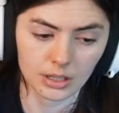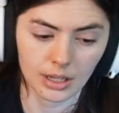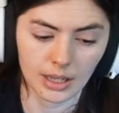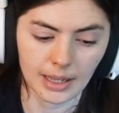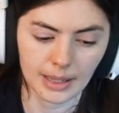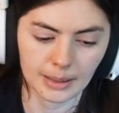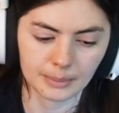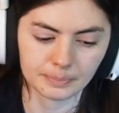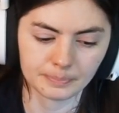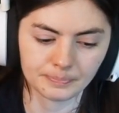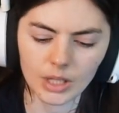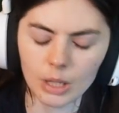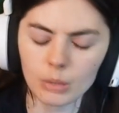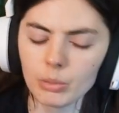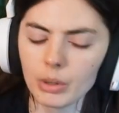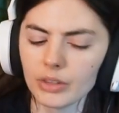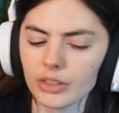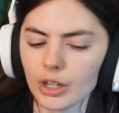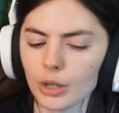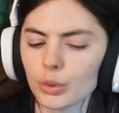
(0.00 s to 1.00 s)

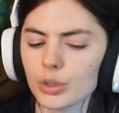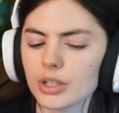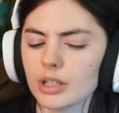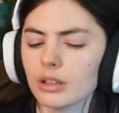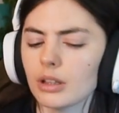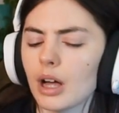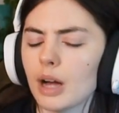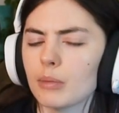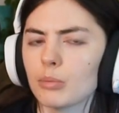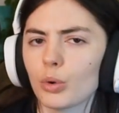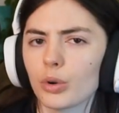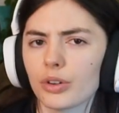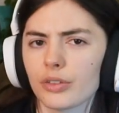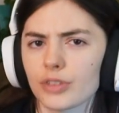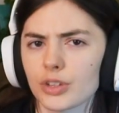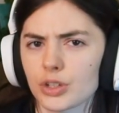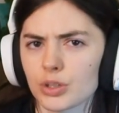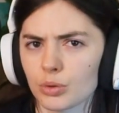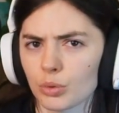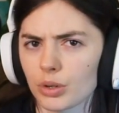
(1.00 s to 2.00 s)
But there was a lot more of
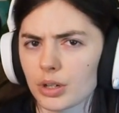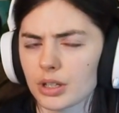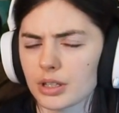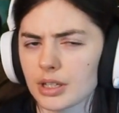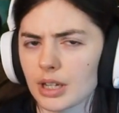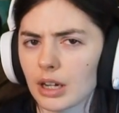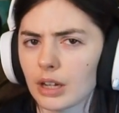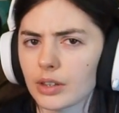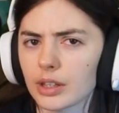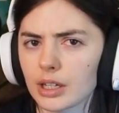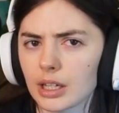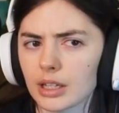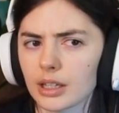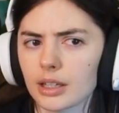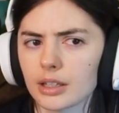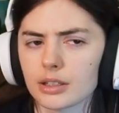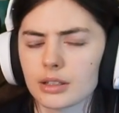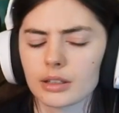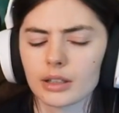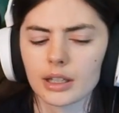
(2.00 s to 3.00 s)
the story to tell. They didn't
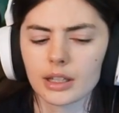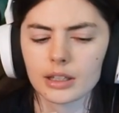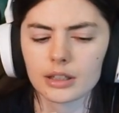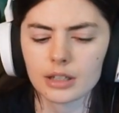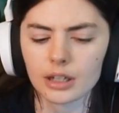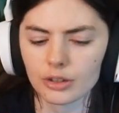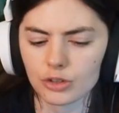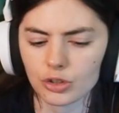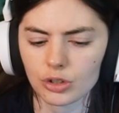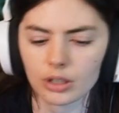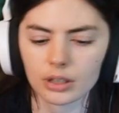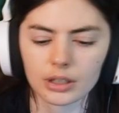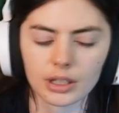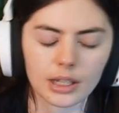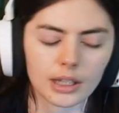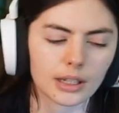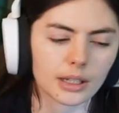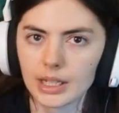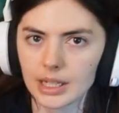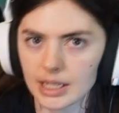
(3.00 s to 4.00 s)
get to, like, touch on,
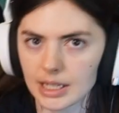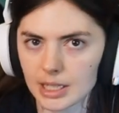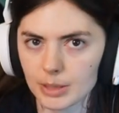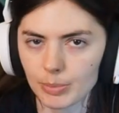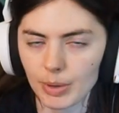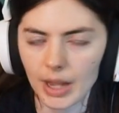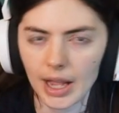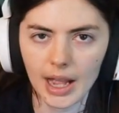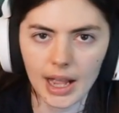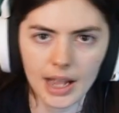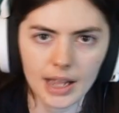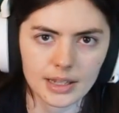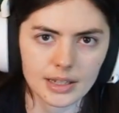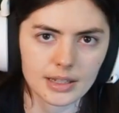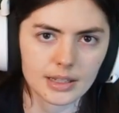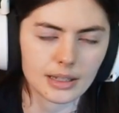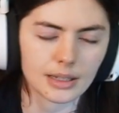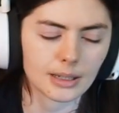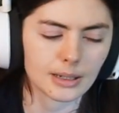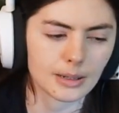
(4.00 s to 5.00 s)
like, his
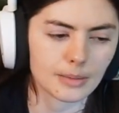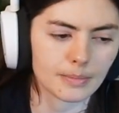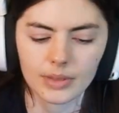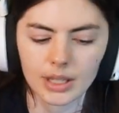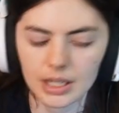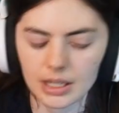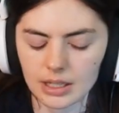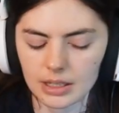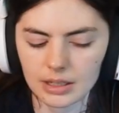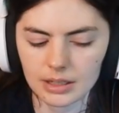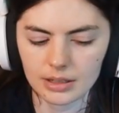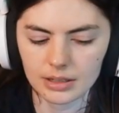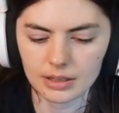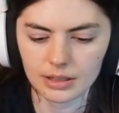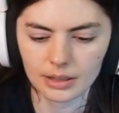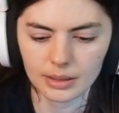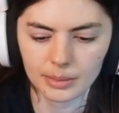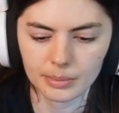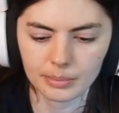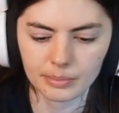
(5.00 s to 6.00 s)
past and his
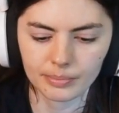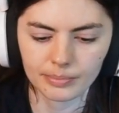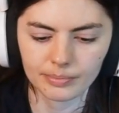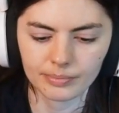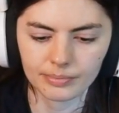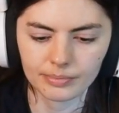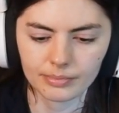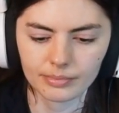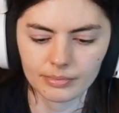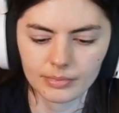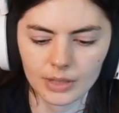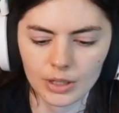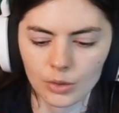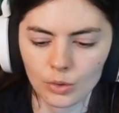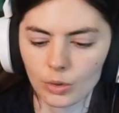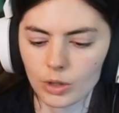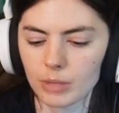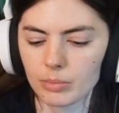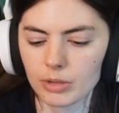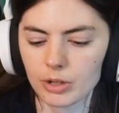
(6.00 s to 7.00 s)

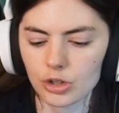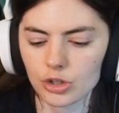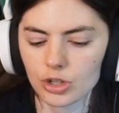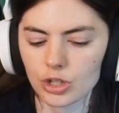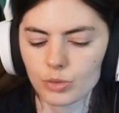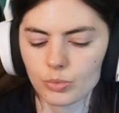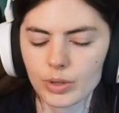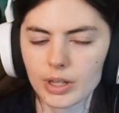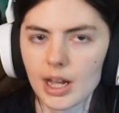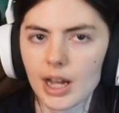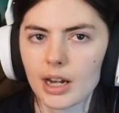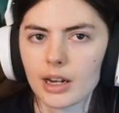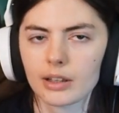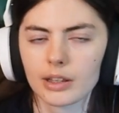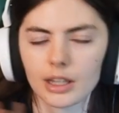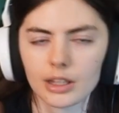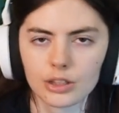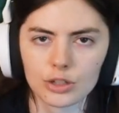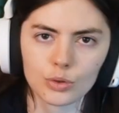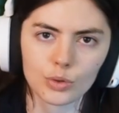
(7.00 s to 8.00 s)
inhibitions. We kind of
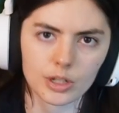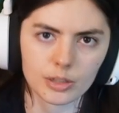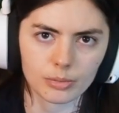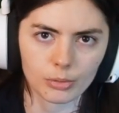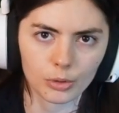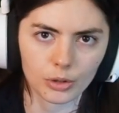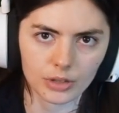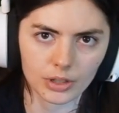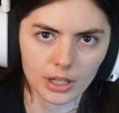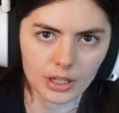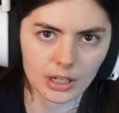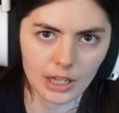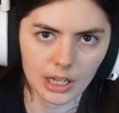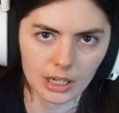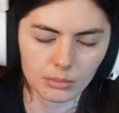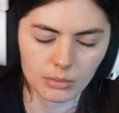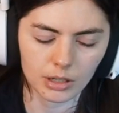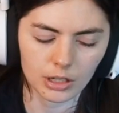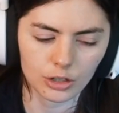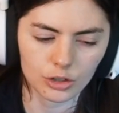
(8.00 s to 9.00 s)
get to explore that in the
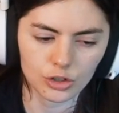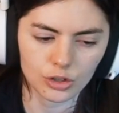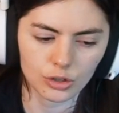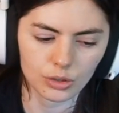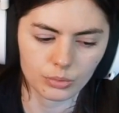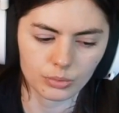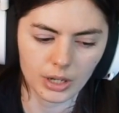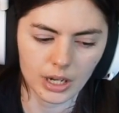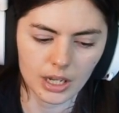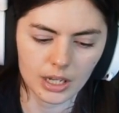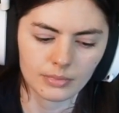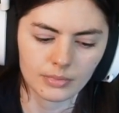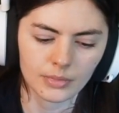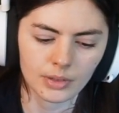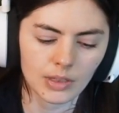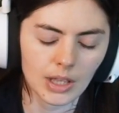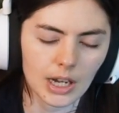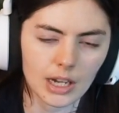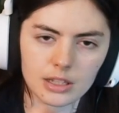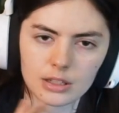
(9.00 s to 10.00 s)
animated show, right?
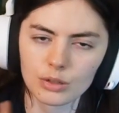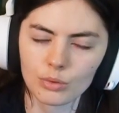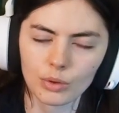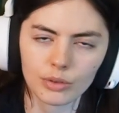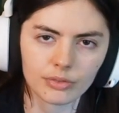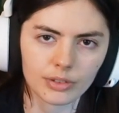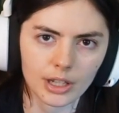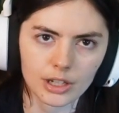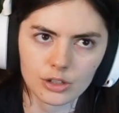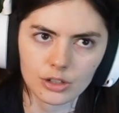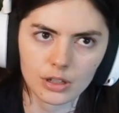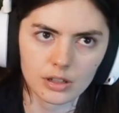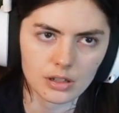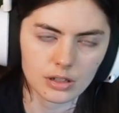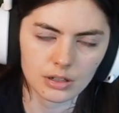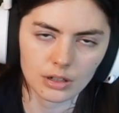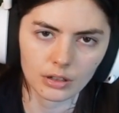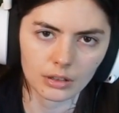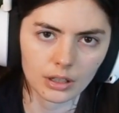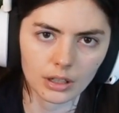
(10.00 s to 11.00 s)
That has no reflection
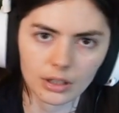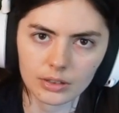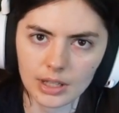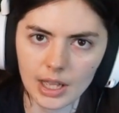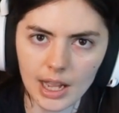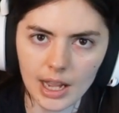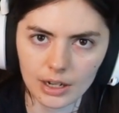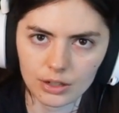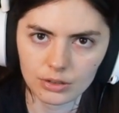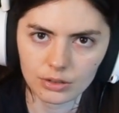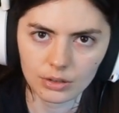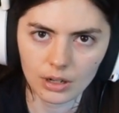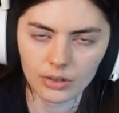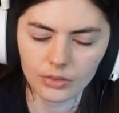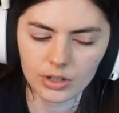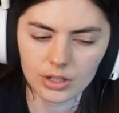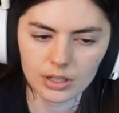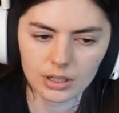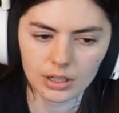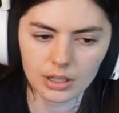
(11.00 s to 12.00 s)
necessarily on the actor,
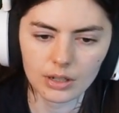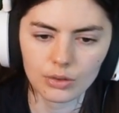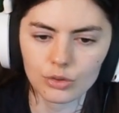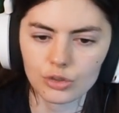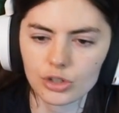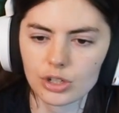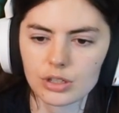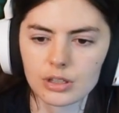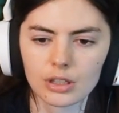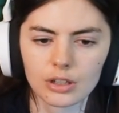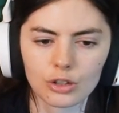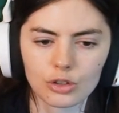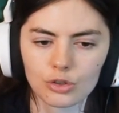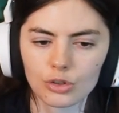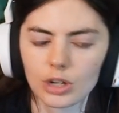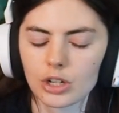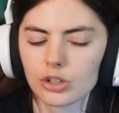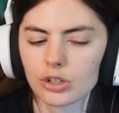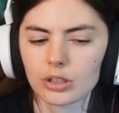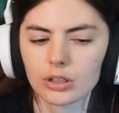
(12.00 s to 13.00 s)
obviously. It was just the
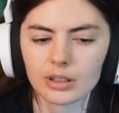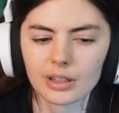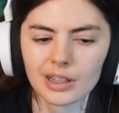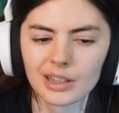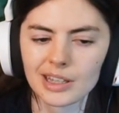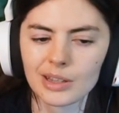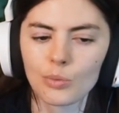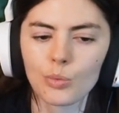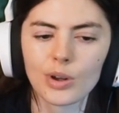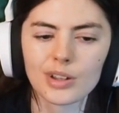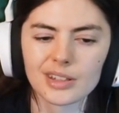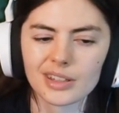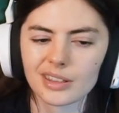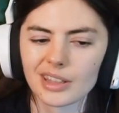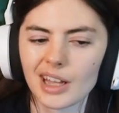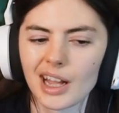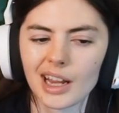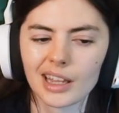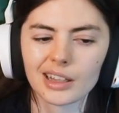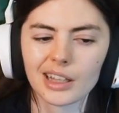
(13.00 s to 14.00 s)
direction. He wasn't
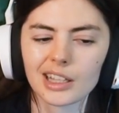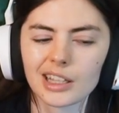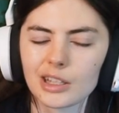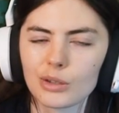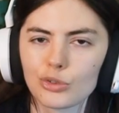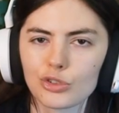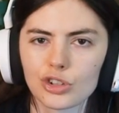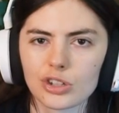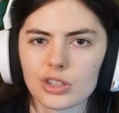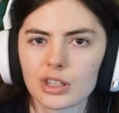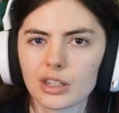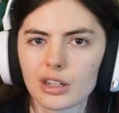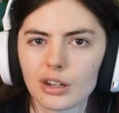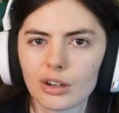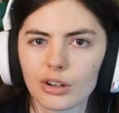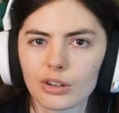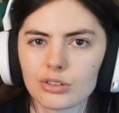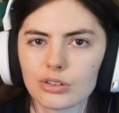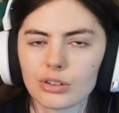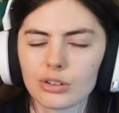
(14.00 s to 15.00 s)
the highlight. He was just a
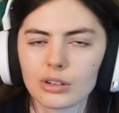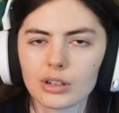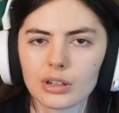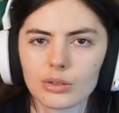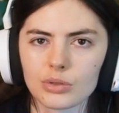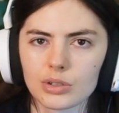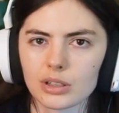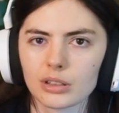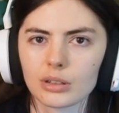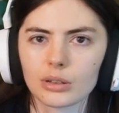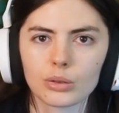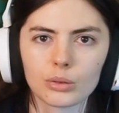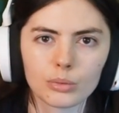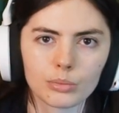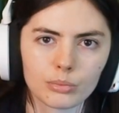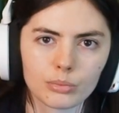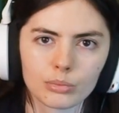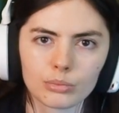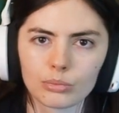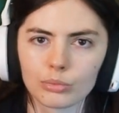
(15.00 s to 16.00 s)
character, and it was a
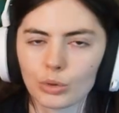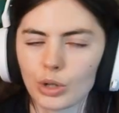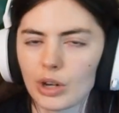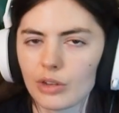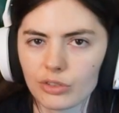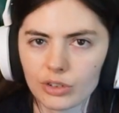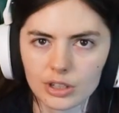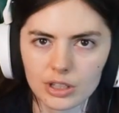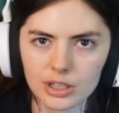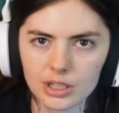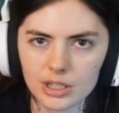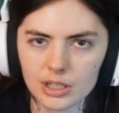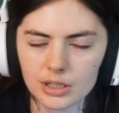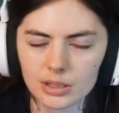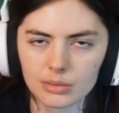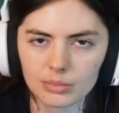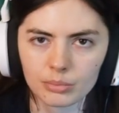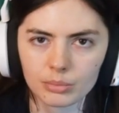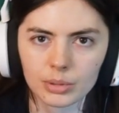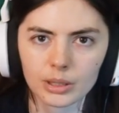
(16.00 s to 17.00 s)
little
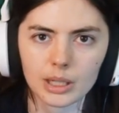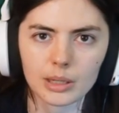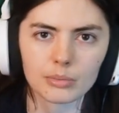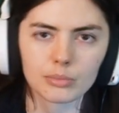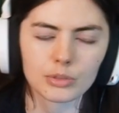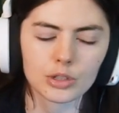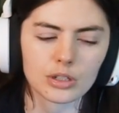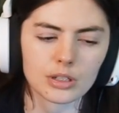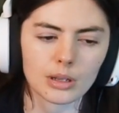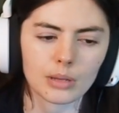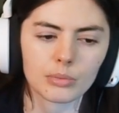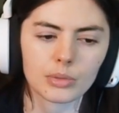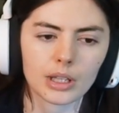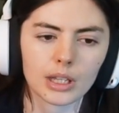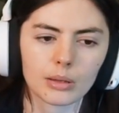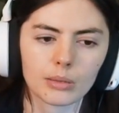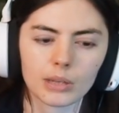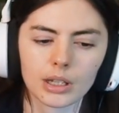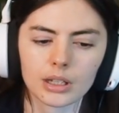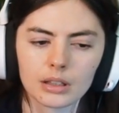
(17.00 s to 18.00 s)
reference blipped
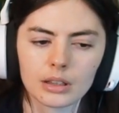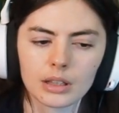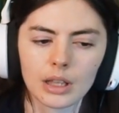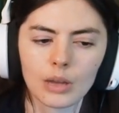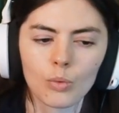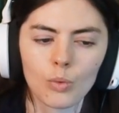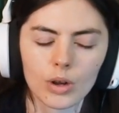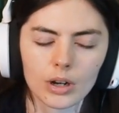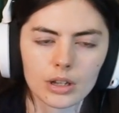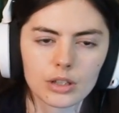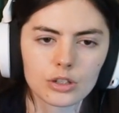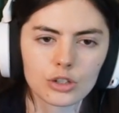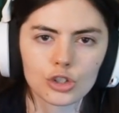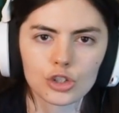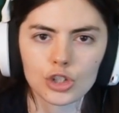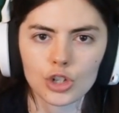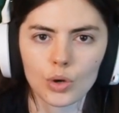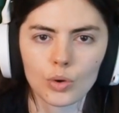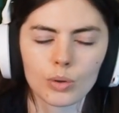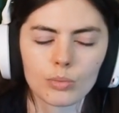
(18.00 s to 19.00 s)
something, but they wanted to
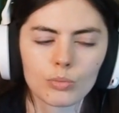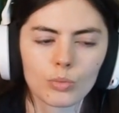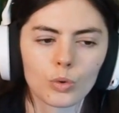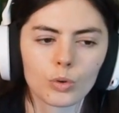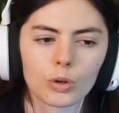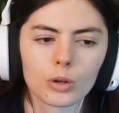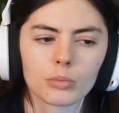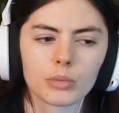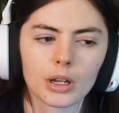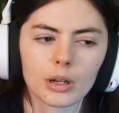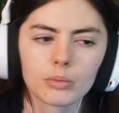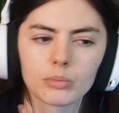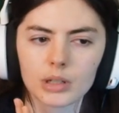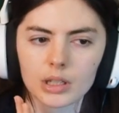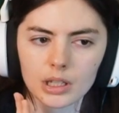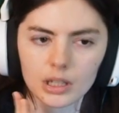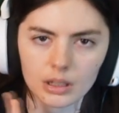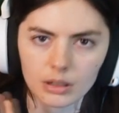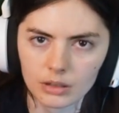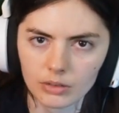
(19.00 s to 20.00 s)
show it more about
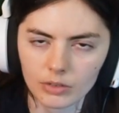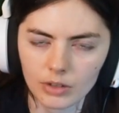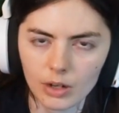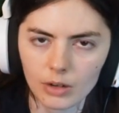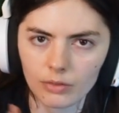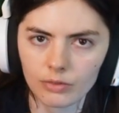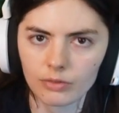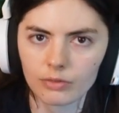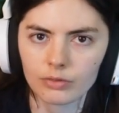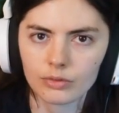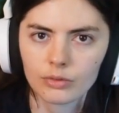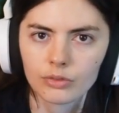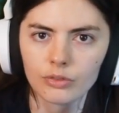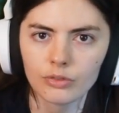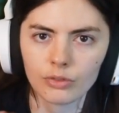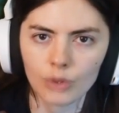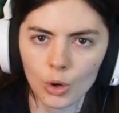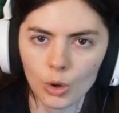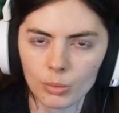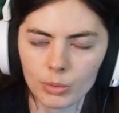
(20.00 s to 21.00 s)
being about
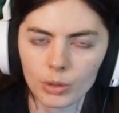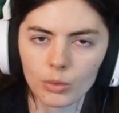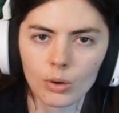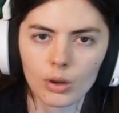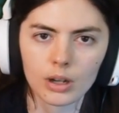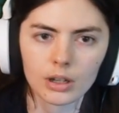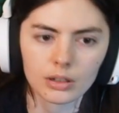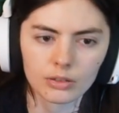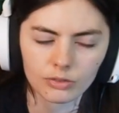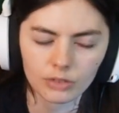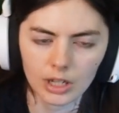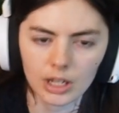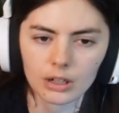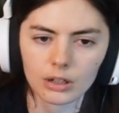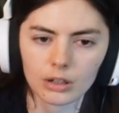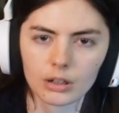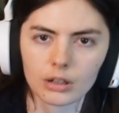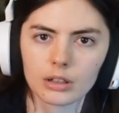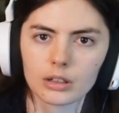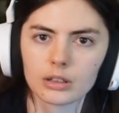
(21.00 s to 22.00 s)
Obi-Wan,
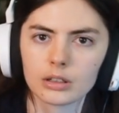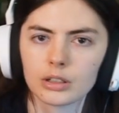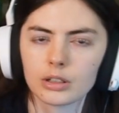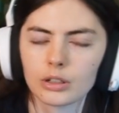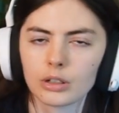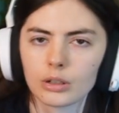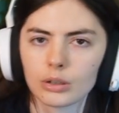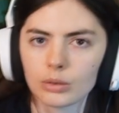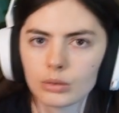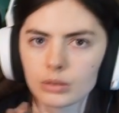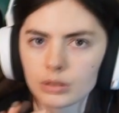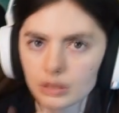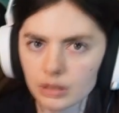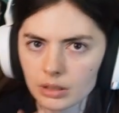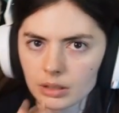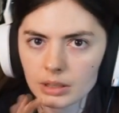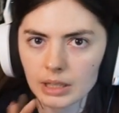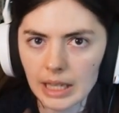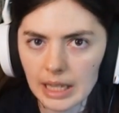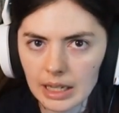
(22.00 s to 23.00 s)
Vader, you know,
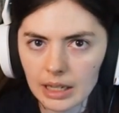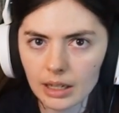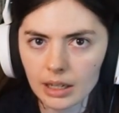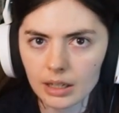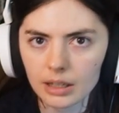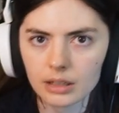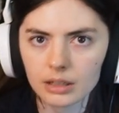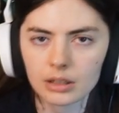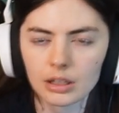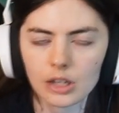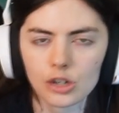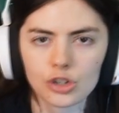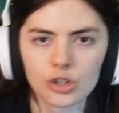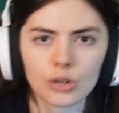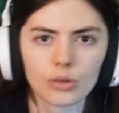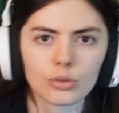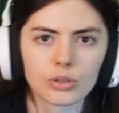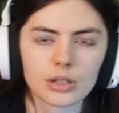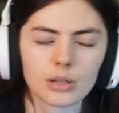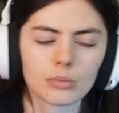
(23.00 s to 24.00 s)
Leia, they
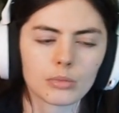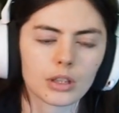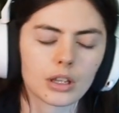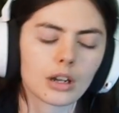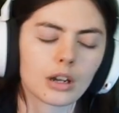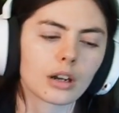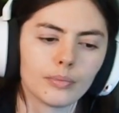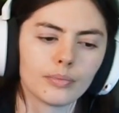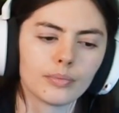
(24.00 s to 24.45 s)
showed some of their,